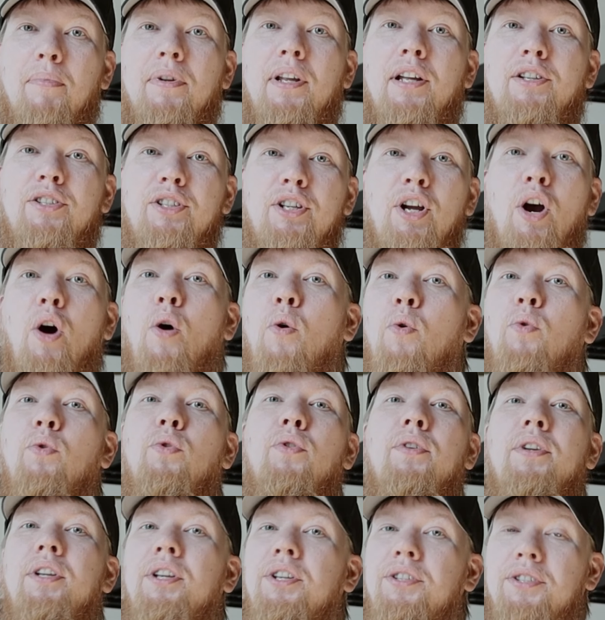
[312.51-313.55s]
So that's the
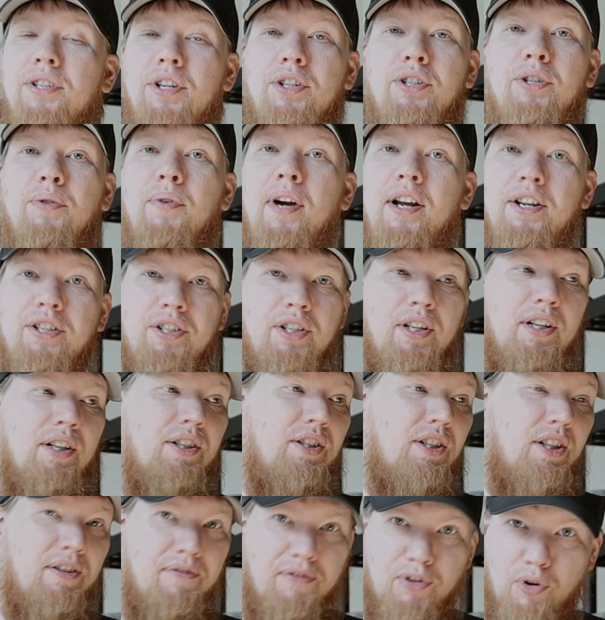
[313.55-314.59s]
only situation
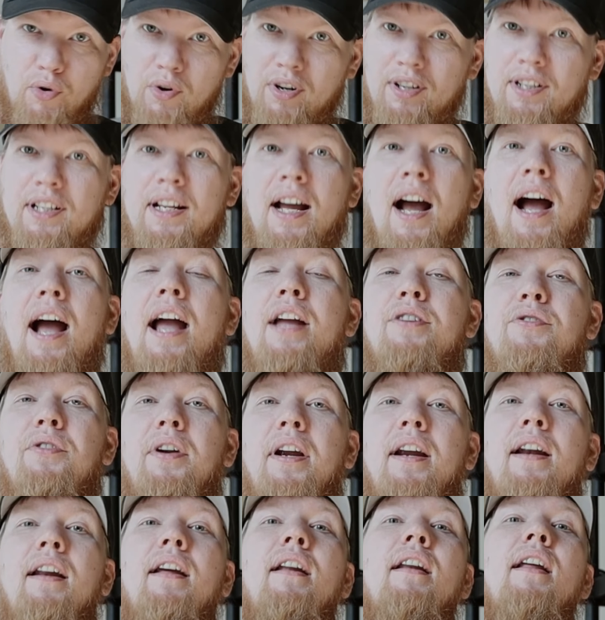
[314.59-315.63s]
is if you are
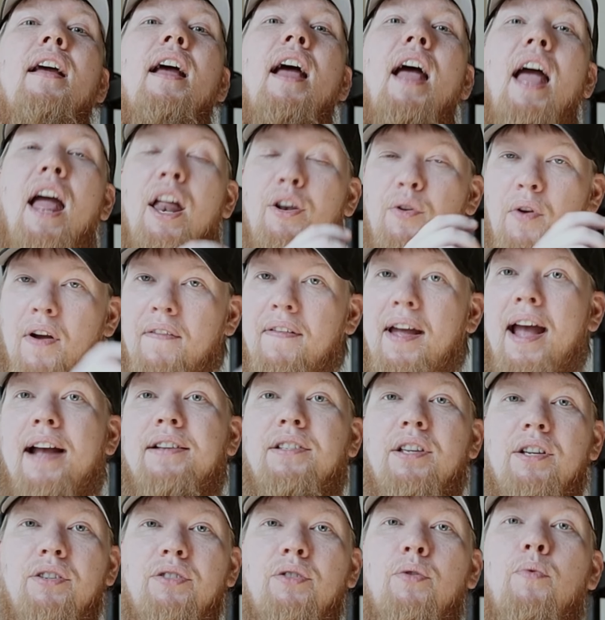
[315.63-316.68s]
dehydrated and you have
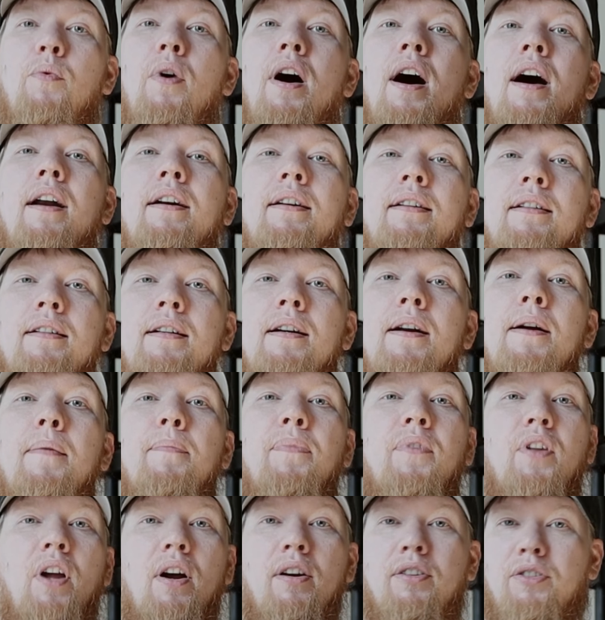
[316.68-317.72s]
access to water,
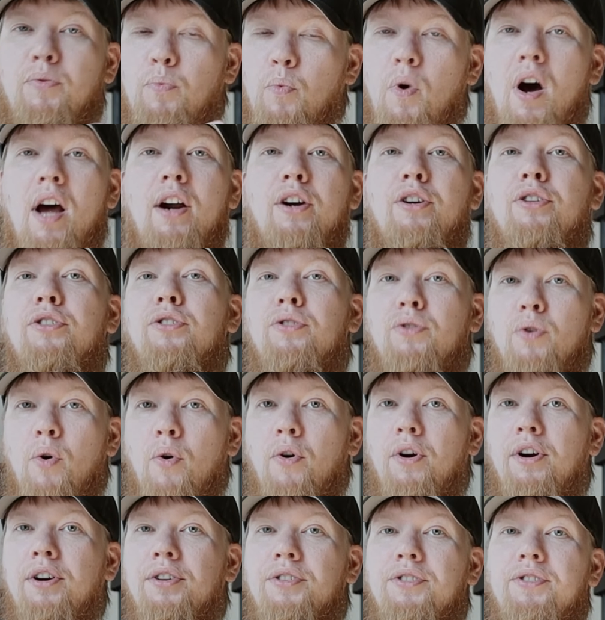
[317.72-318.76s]
as uh, water
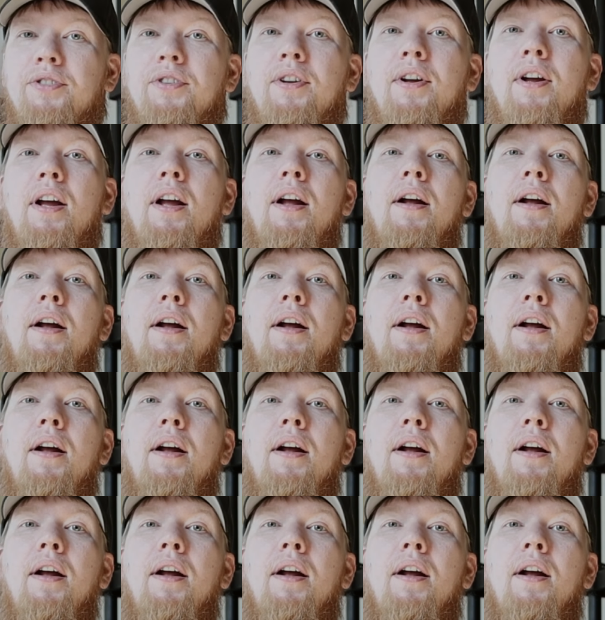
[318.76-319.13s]
source,